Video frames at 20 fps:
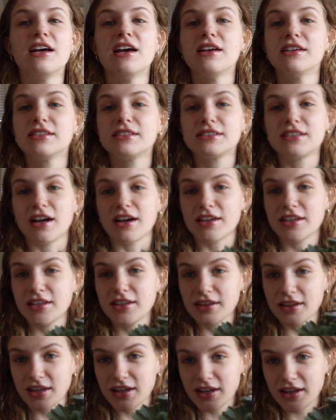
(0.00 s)

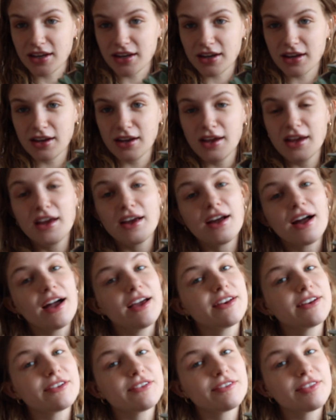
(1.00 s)
succulent
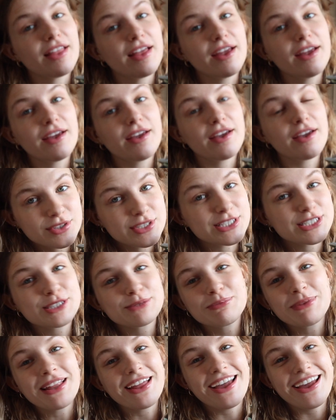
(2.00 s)
kind of like
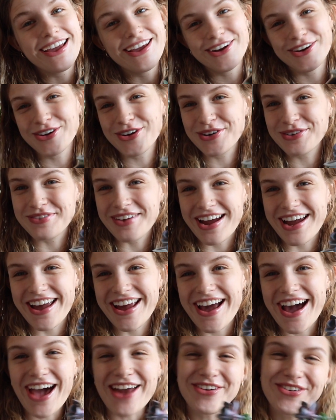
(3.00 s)
display or array.
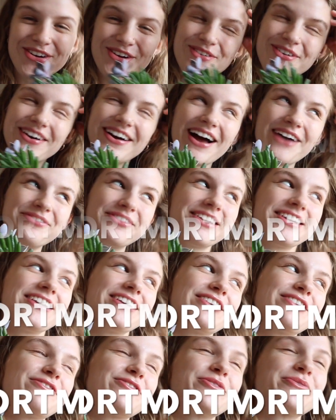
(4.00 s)
I don't know what, I'm
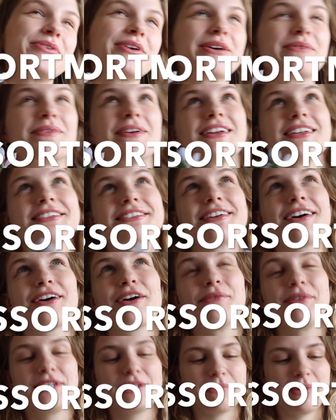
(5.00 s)
thinking of a word, but it's not
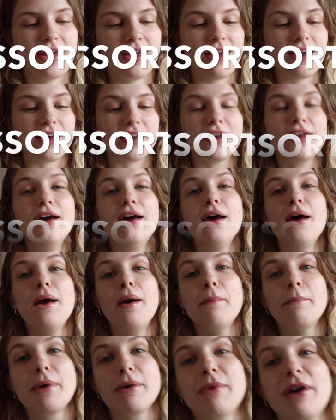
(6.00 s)
coming to my head.
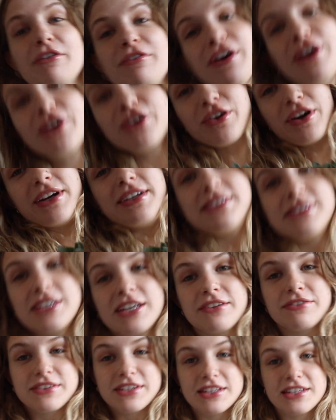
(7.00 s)
But my friend Grace
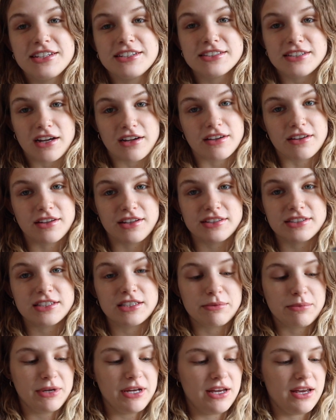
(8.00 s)
gifted these succulents
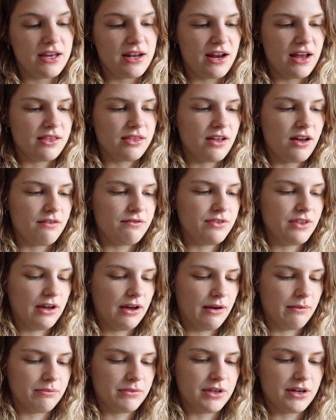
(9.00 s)
to me and I love
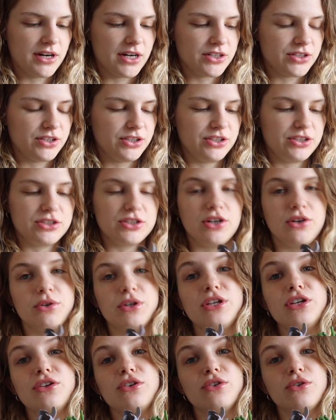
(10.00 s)
them. They're actually so
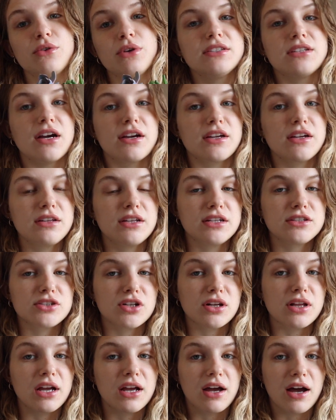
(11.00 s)
cute. Succulents
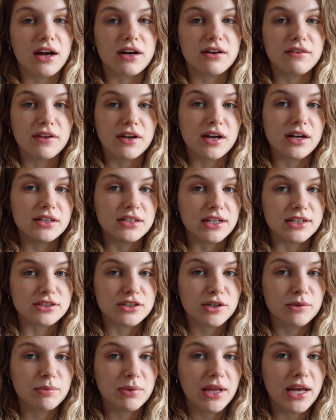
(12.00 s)
are like kind of like a
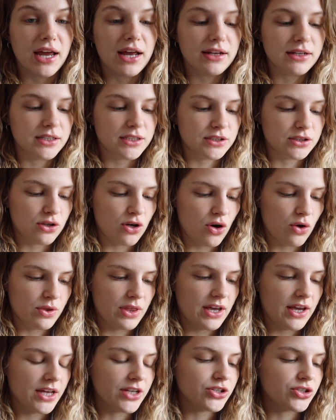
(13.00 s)
desert plant, so
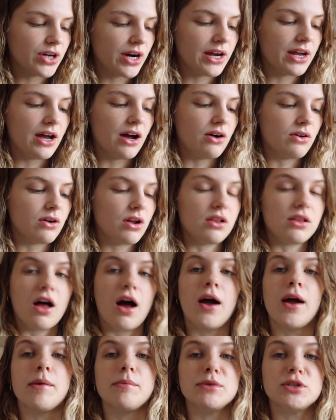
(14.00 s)
they can dry out a
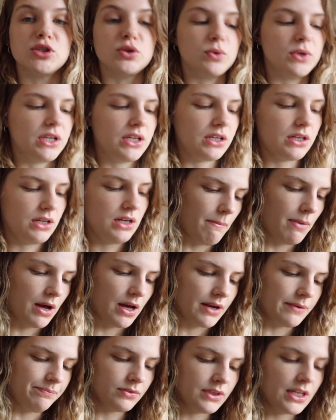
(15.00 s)
lot in between,
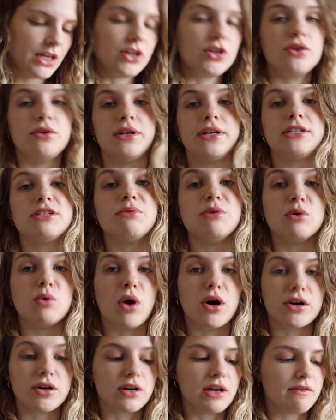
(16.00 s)
but they do need to be
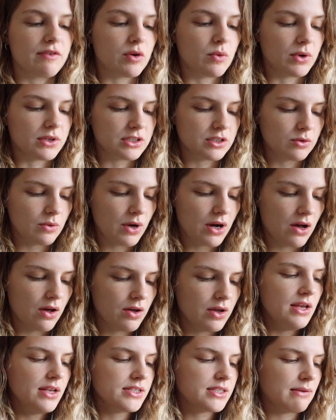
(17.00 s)
watered every once in a while.
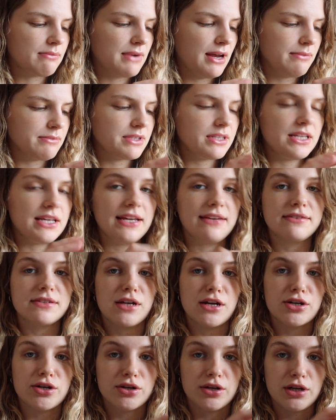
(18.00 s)
Sometimes leaves
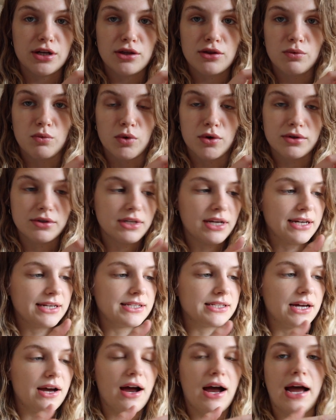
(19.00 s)
underneath will like
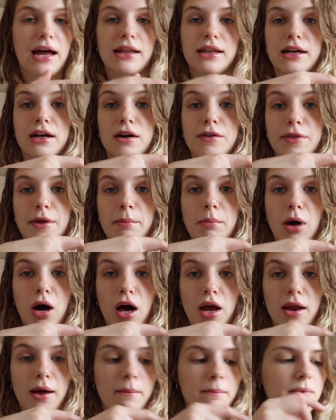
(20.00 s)
die, like on the
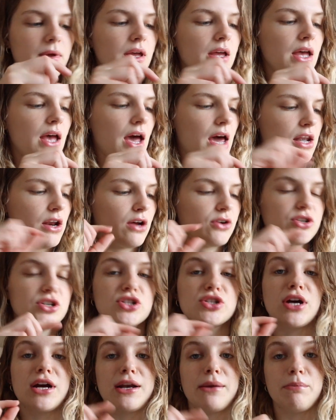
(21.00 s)
bottom, and I'll just
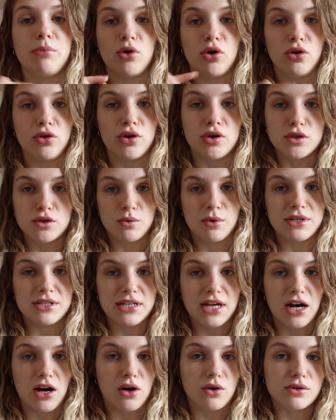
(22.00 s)
try to pull those ones
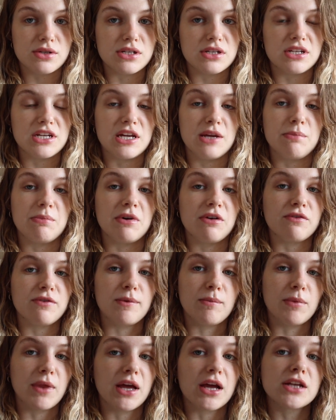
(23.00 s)
out to keep it
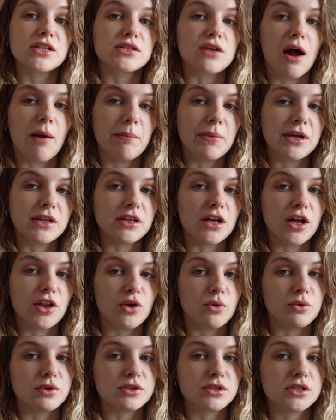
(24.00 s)
from like stopping the other
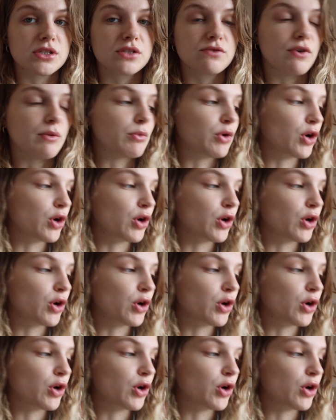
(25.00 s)
ones from